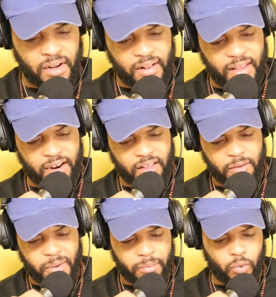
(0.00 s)
Let other
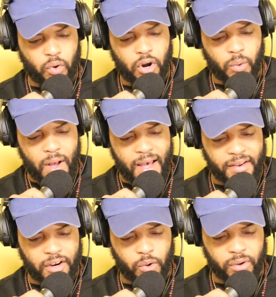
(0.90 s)
people
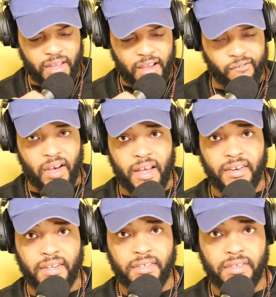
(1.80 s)
worldwide know where they can
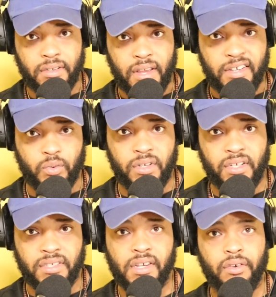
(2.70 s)
find us as we
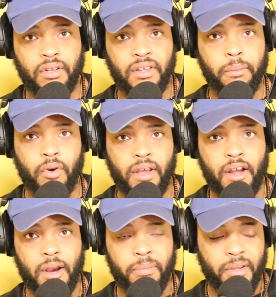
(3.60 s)
continue to liberate
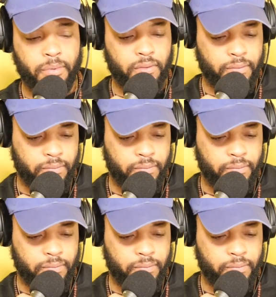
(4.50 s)
our people.